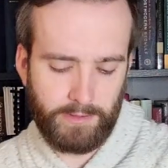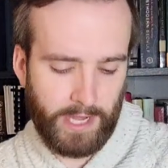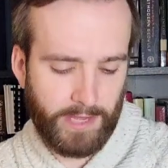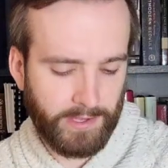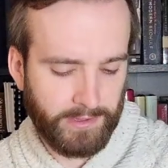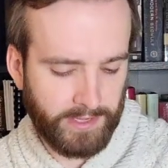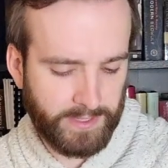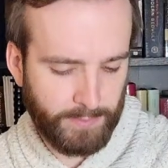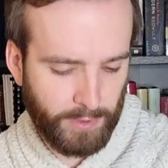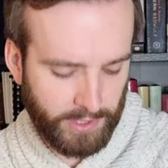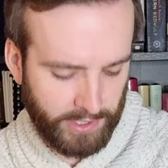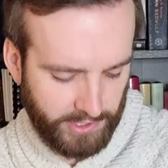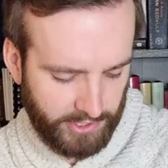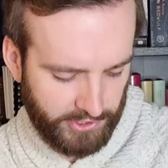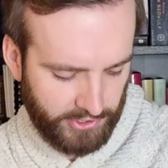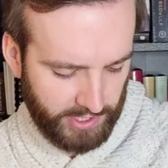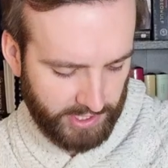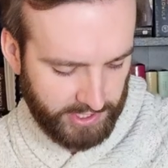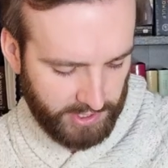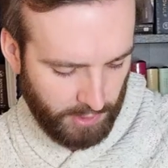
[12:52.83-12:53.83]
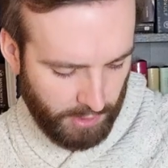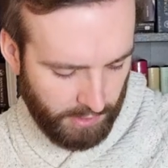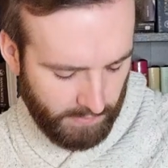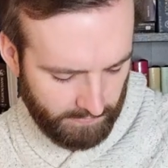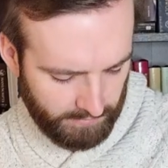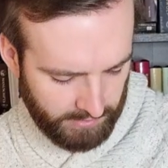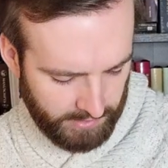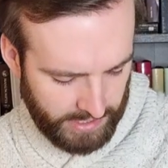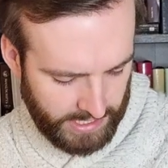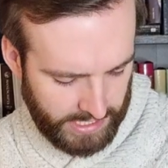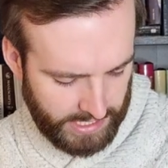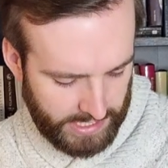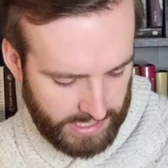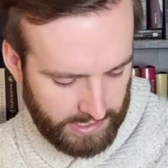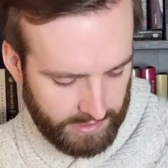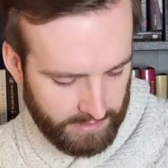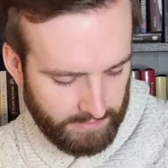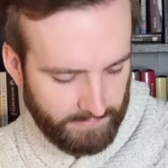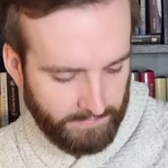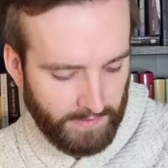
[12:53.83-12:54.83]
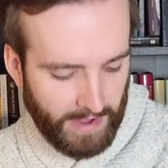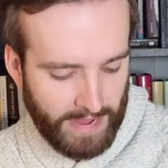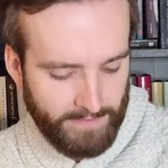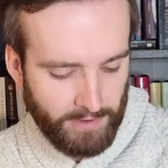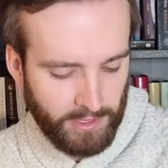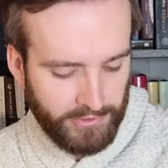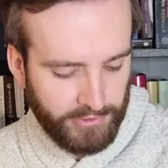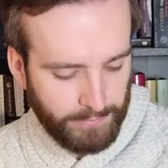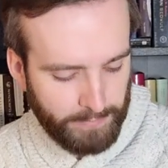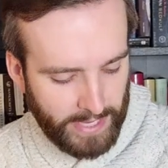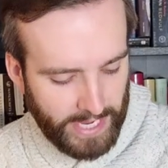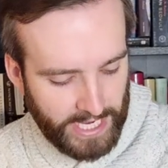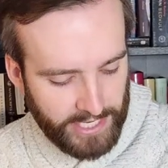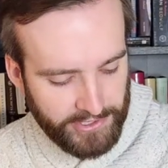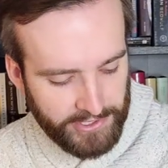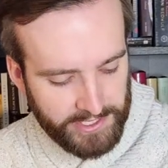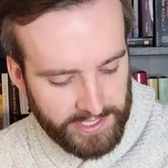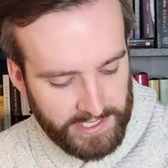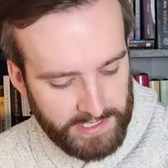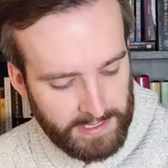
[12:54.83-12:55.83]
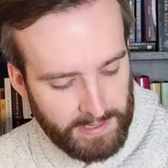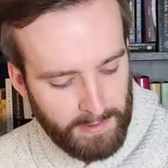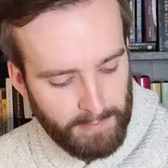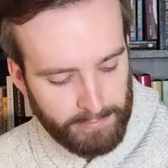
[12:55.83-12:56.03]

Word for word: I think this book is just over five hundred pages,